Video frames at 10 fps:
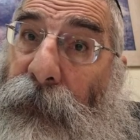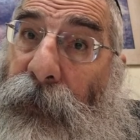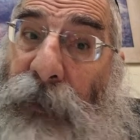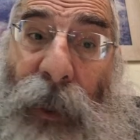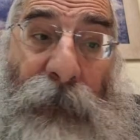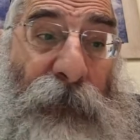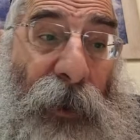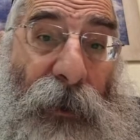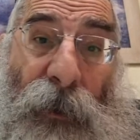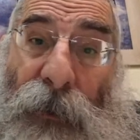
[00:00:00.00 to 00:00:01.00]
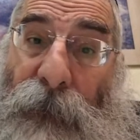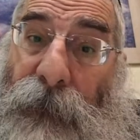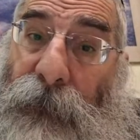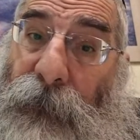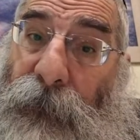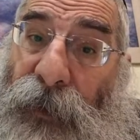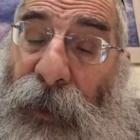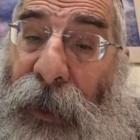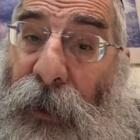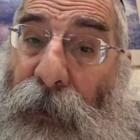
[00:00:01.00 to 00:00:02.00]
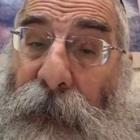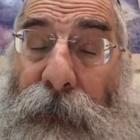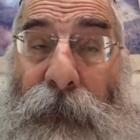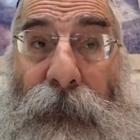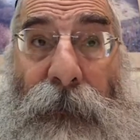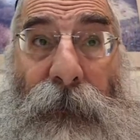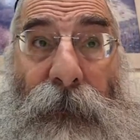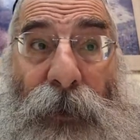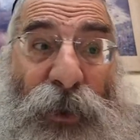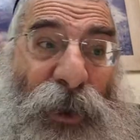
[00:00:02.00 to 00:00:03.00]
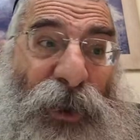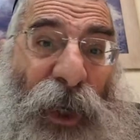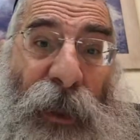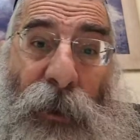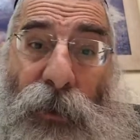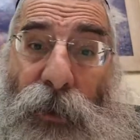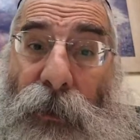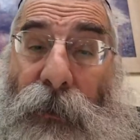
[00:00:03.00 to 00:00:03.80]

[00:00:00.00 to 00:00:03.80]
It's not bottled. It's there. It's just changed.